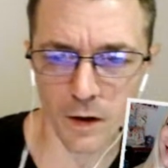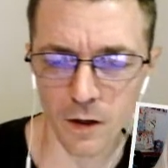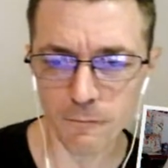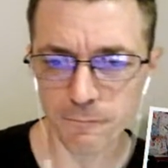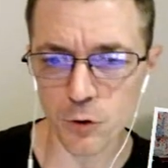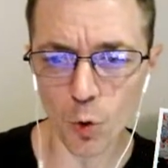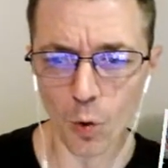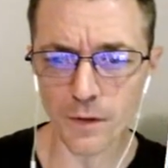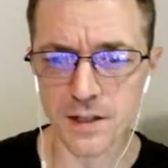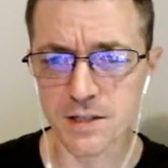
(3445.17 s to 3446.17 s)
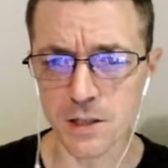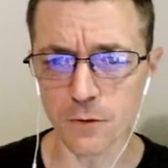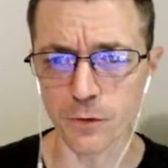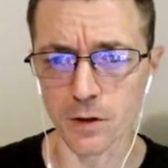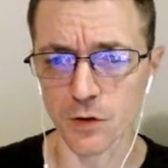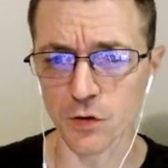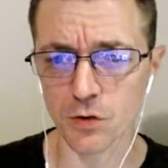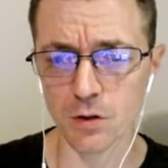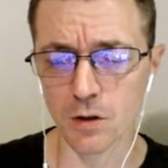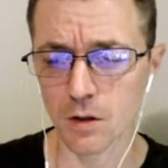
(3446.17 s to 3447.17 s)
if you're on the defense,
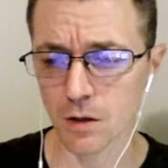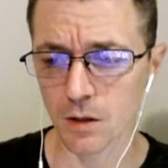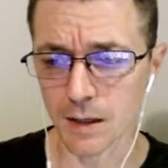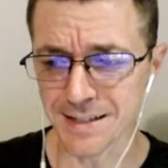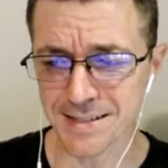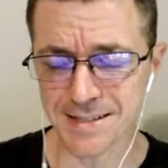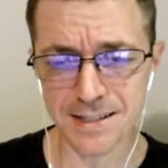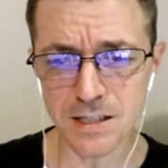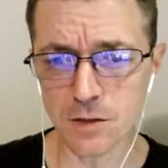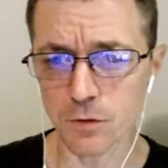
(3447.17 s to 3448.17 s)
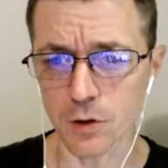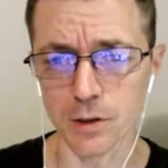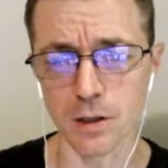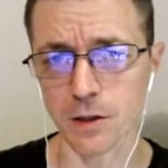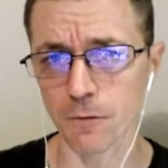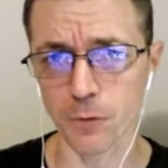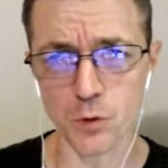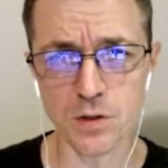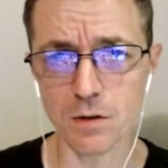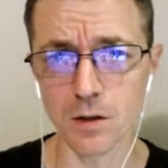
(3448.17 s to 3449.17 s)
instinctively, like the
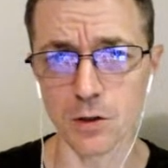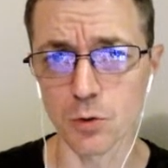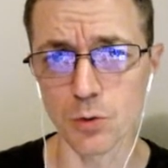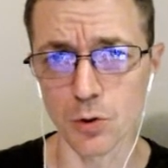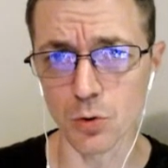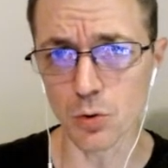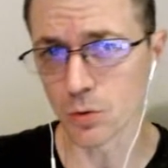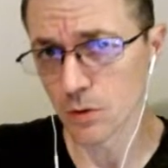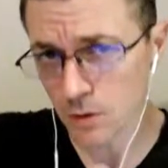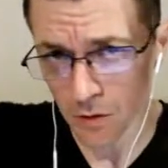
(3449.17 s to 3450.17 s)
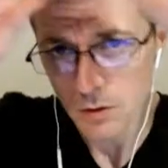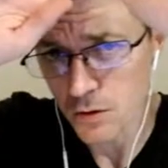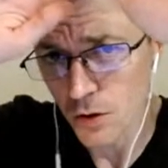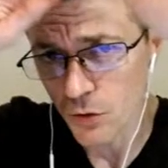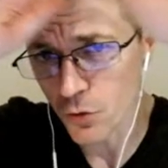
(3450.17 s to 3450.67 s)
first thing that you do is you